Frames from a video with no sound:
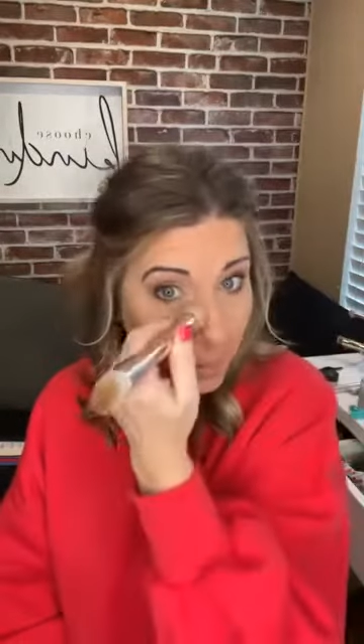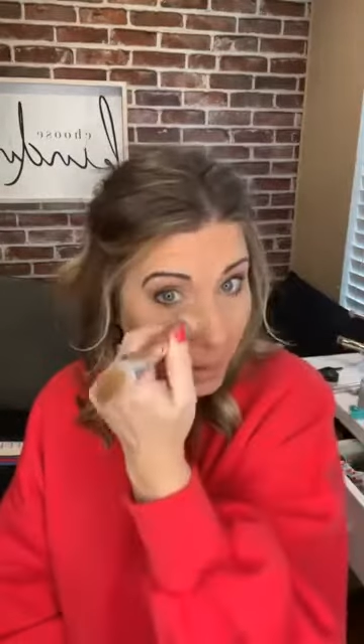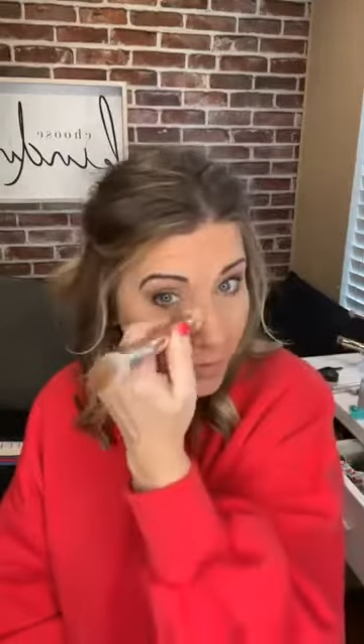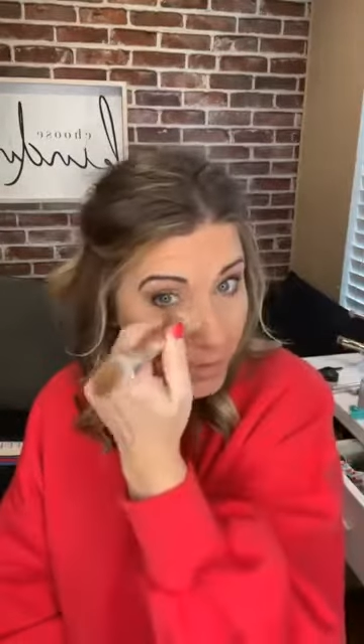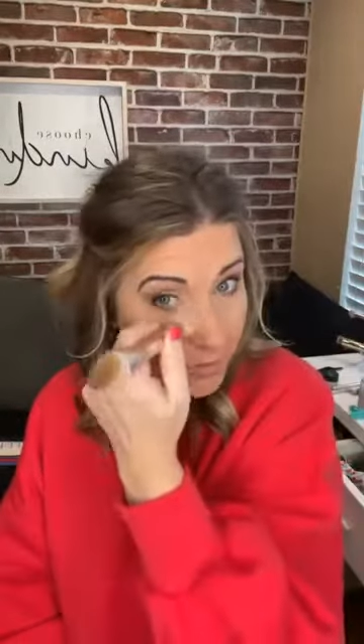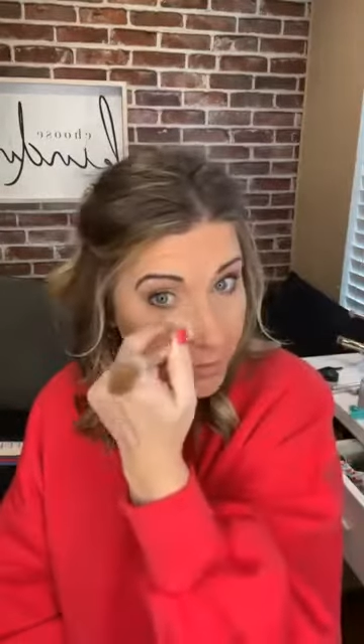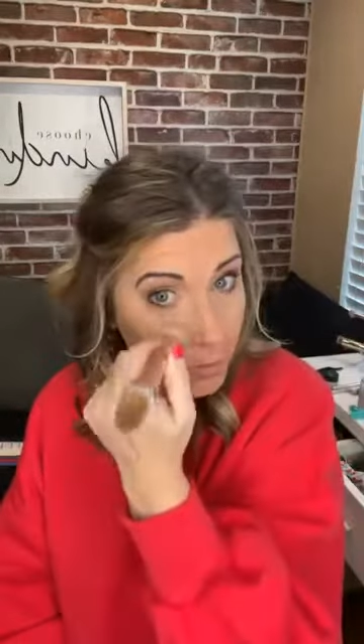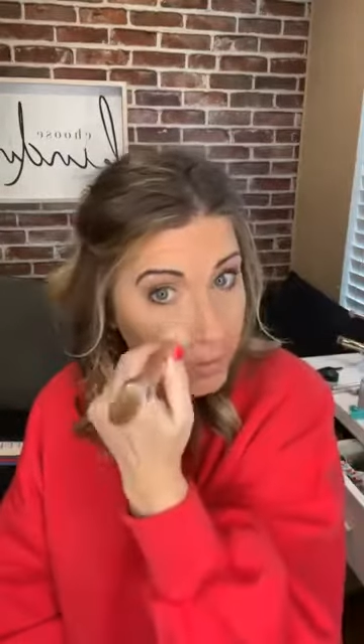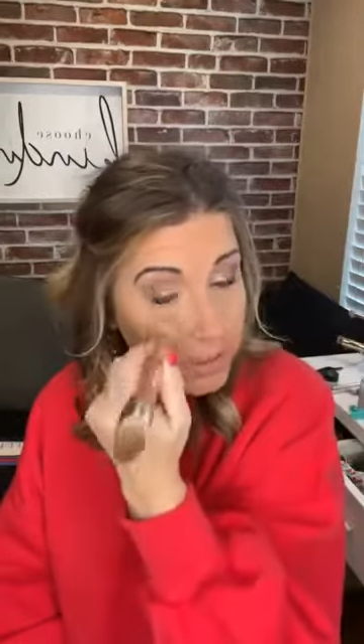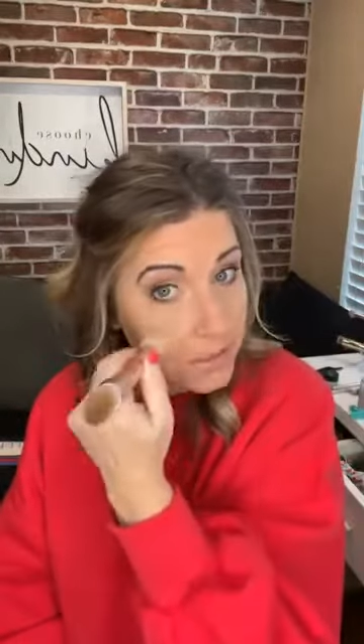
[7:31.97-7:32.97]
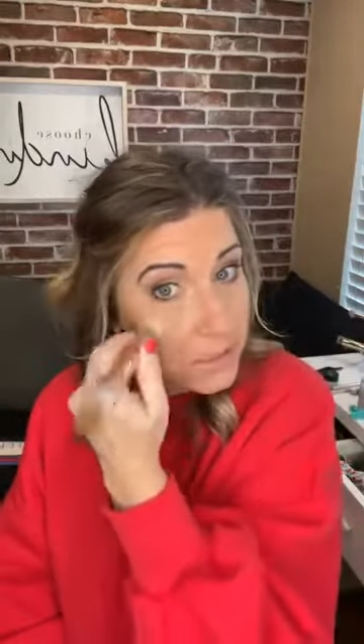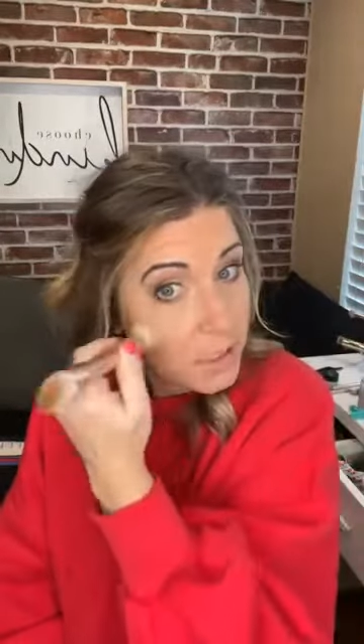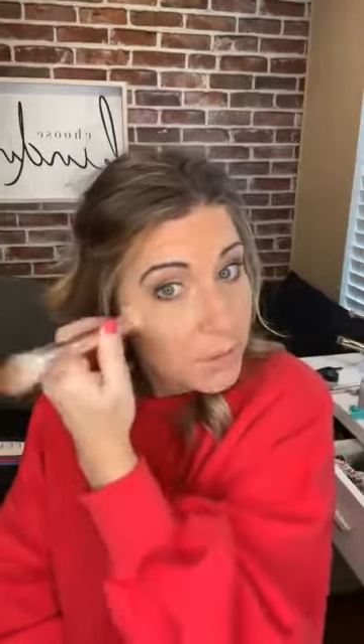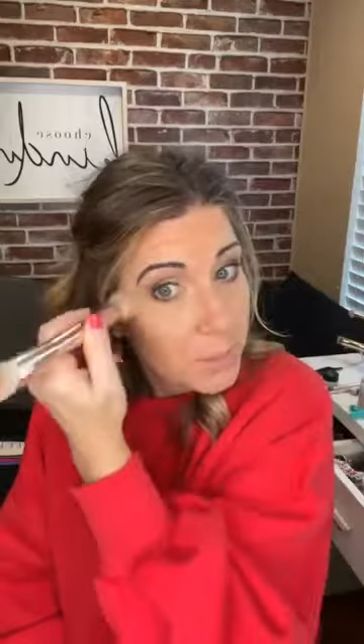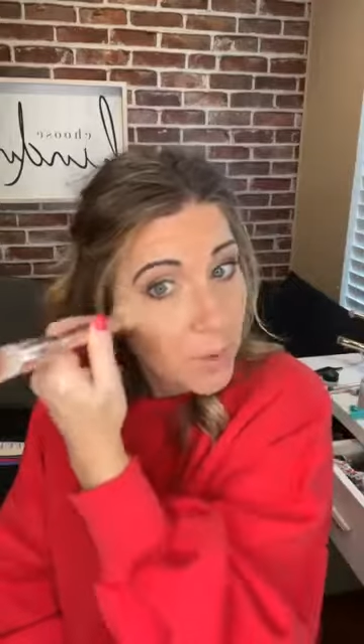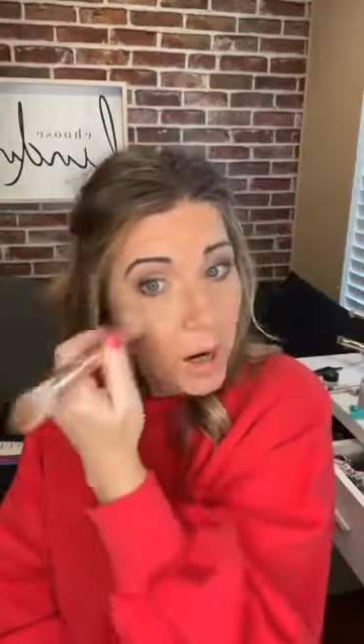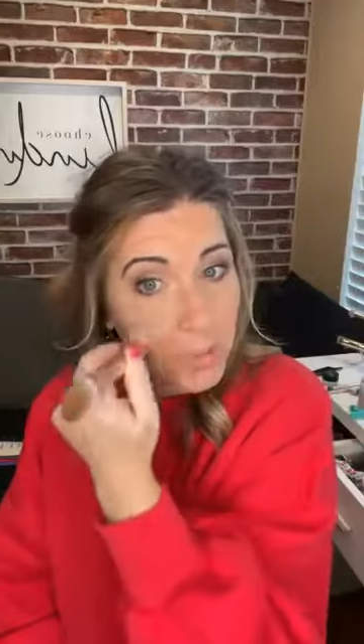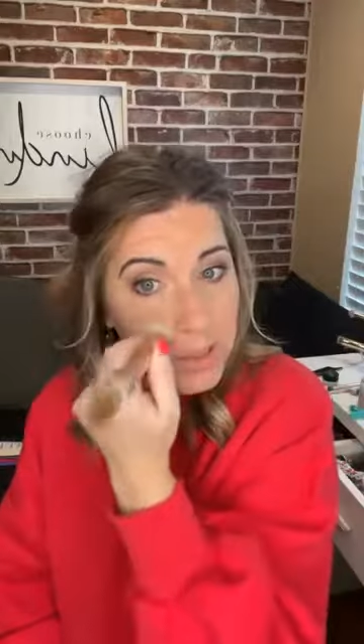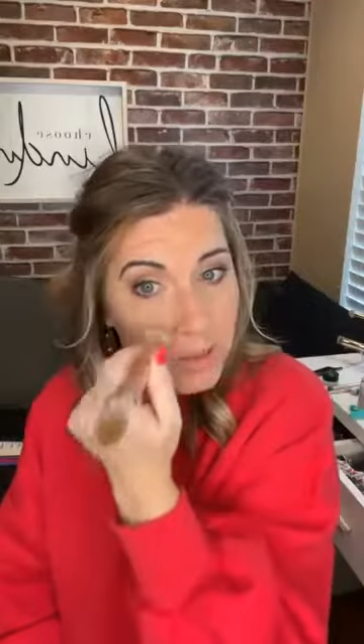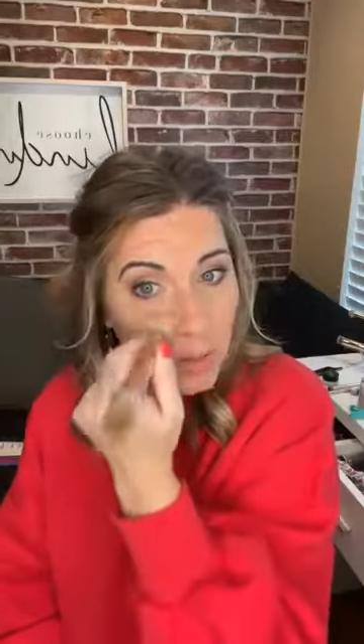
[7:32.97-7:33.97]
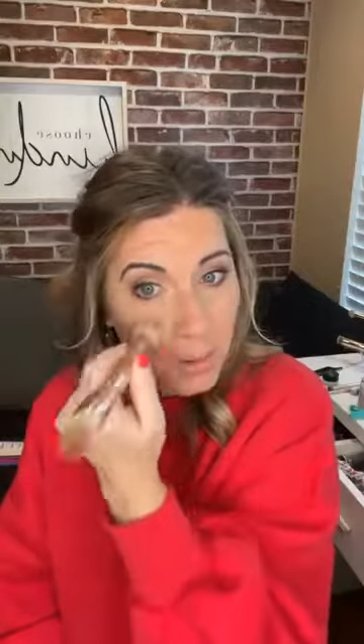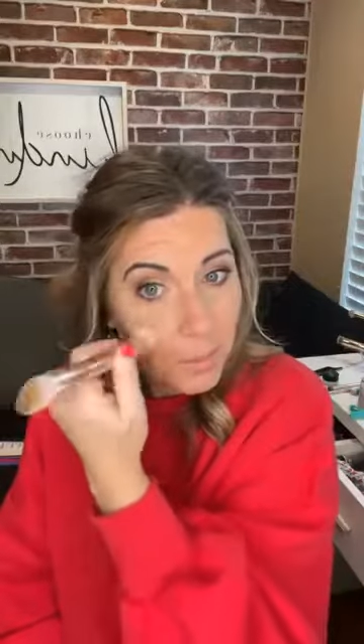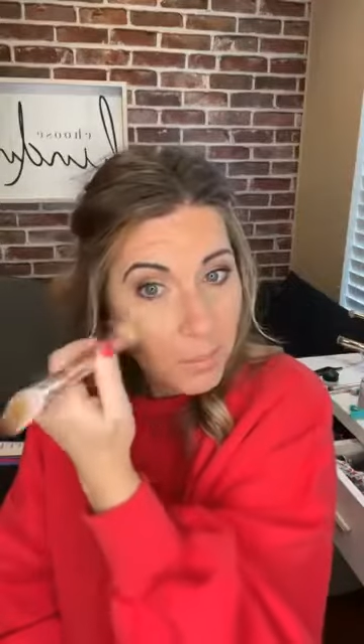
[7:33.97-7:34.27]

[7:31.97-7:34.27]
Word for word: And then if you went to a department store,